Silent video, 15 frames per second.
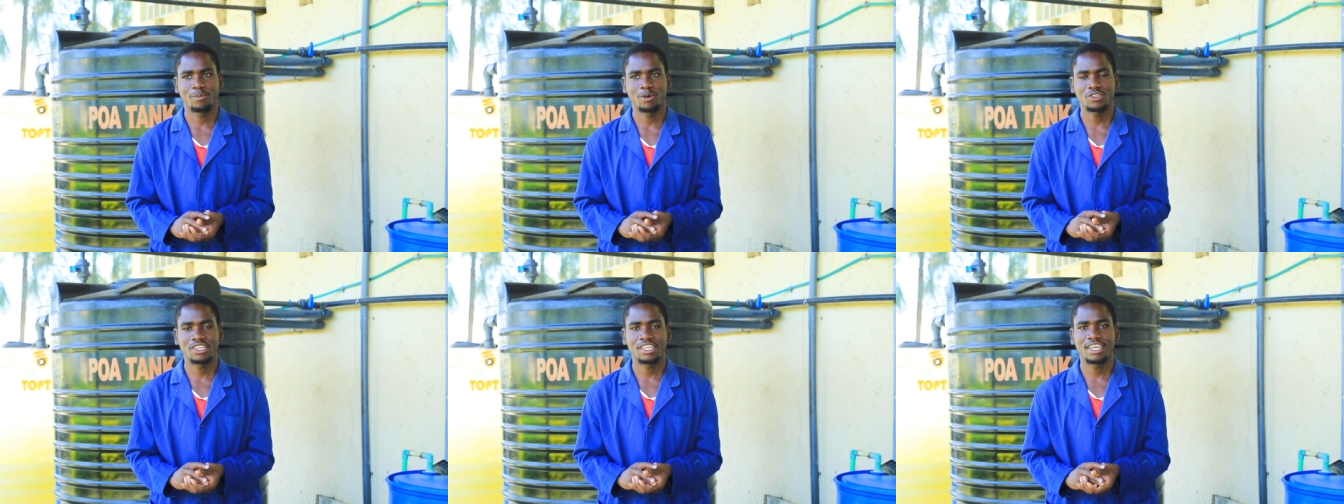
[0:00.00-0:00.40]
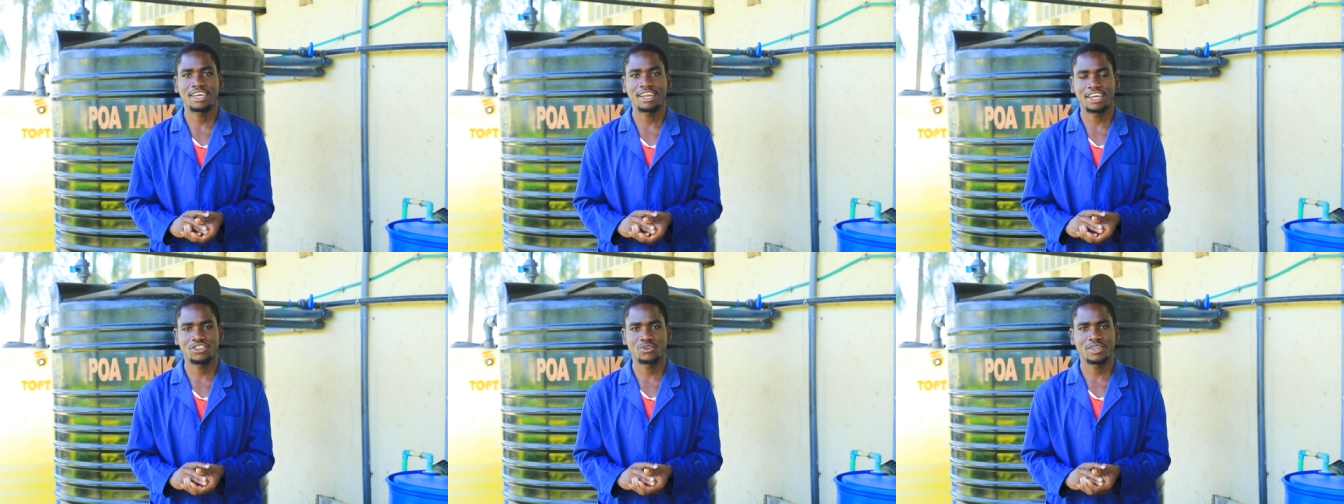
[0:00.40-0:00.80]
mostly
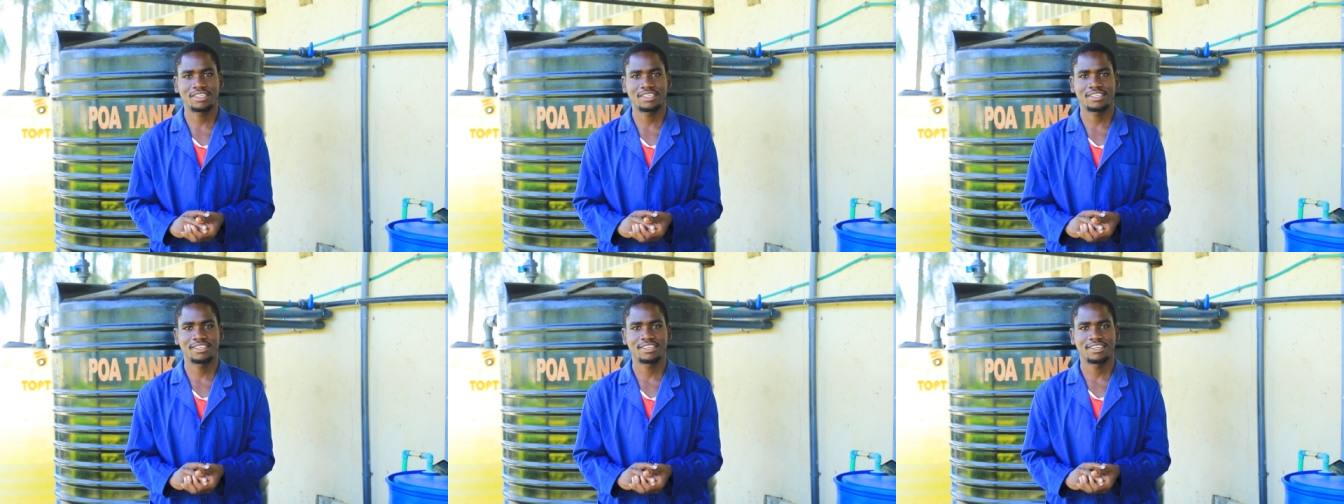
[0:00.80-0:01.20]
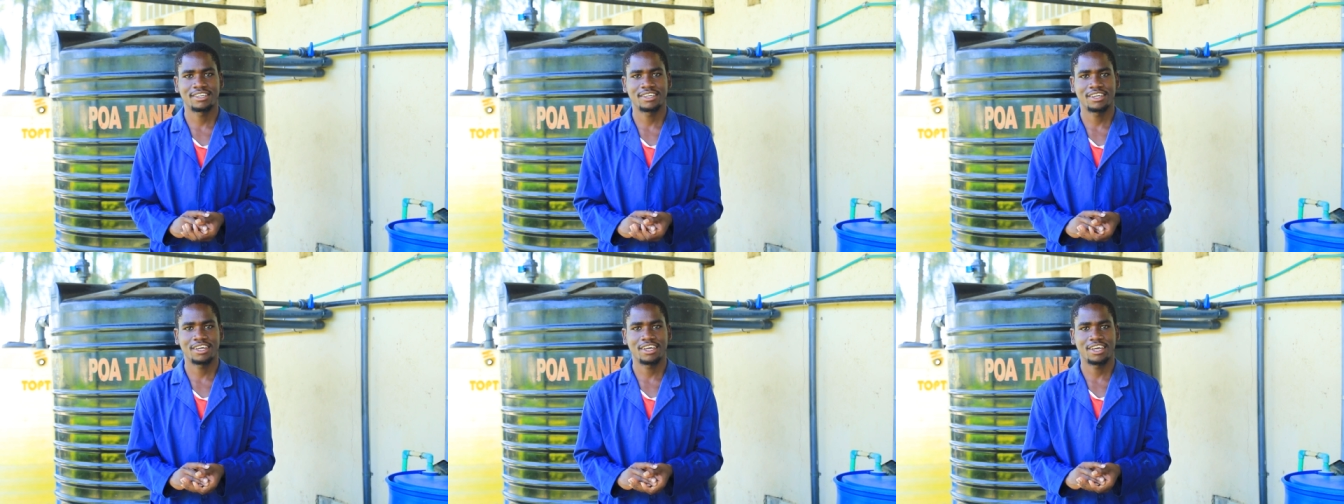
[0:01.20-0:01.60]
graduates.
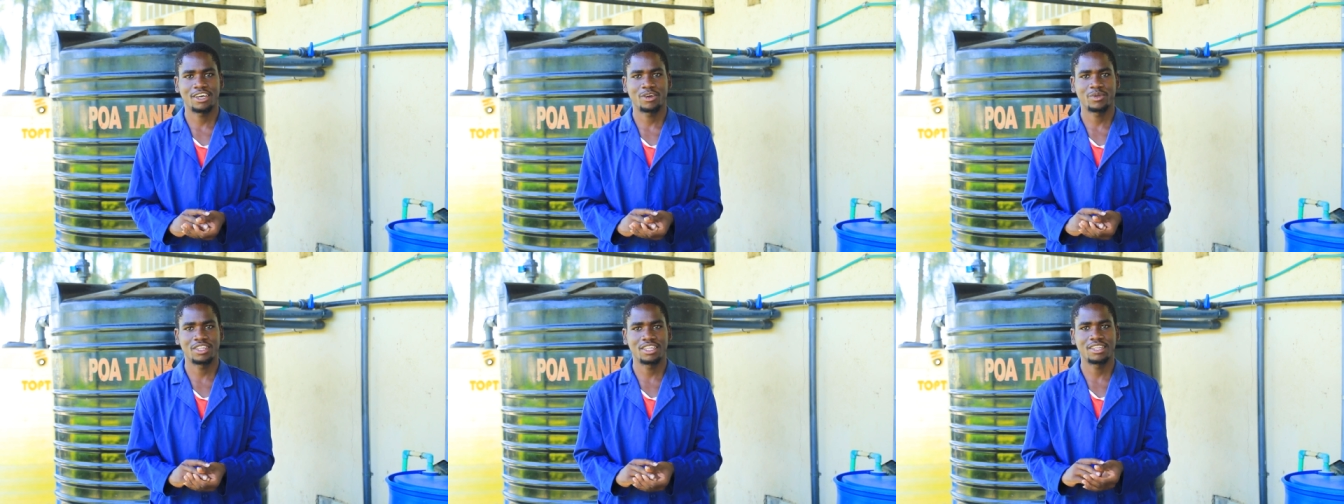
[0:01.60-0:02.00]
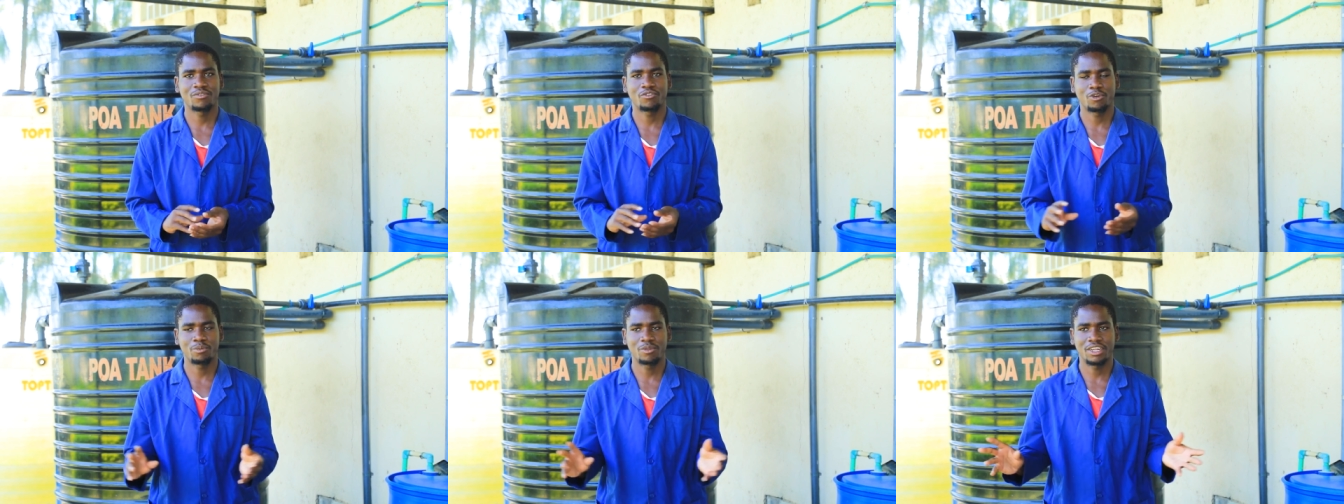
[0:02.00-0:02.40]
Within
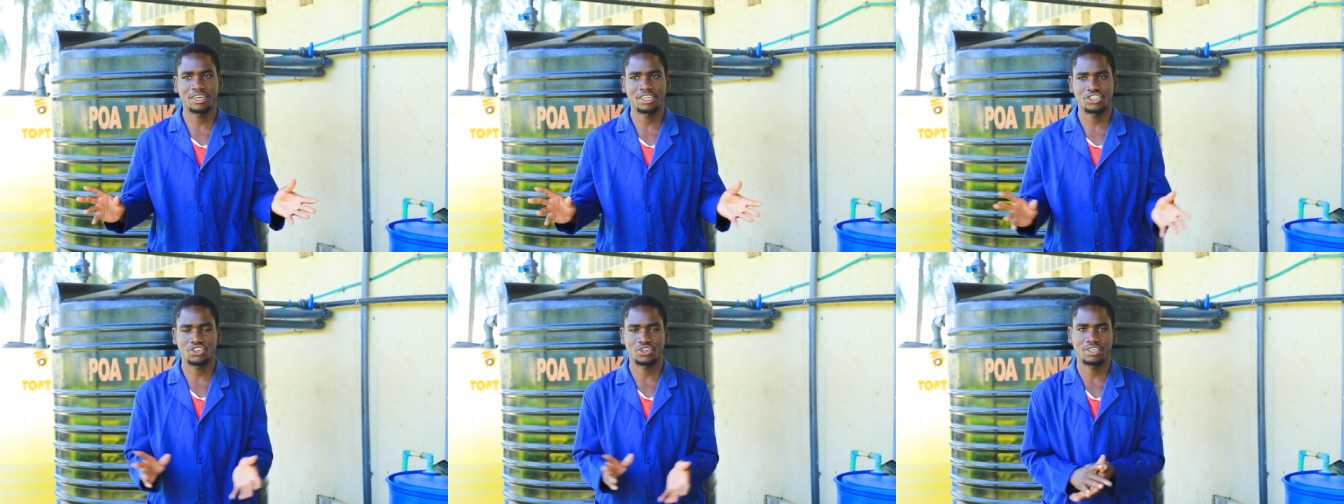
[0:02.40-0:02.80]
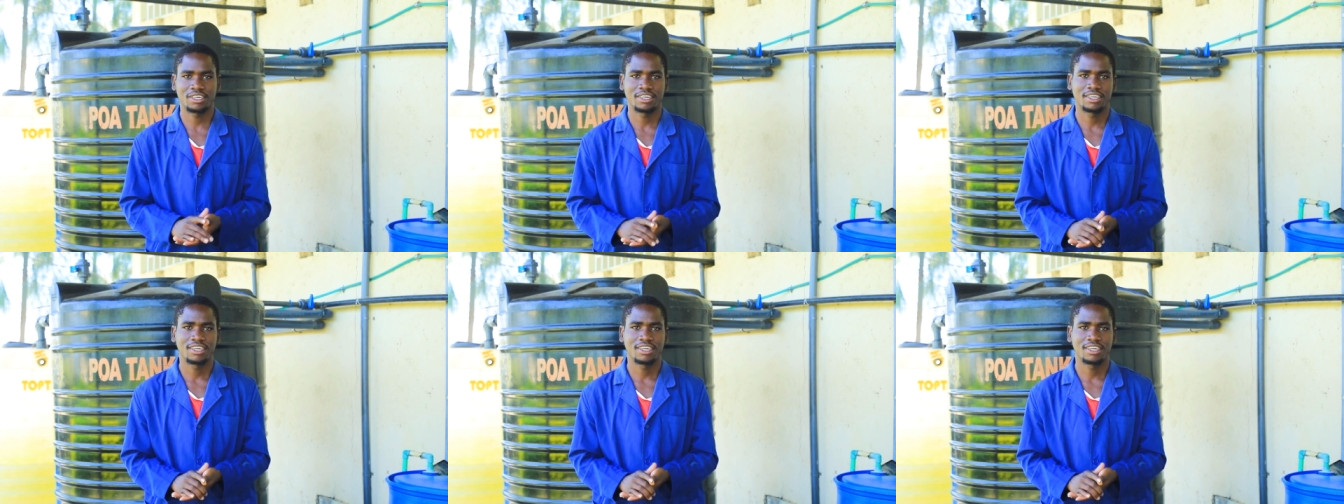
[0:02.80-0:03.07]
from the region.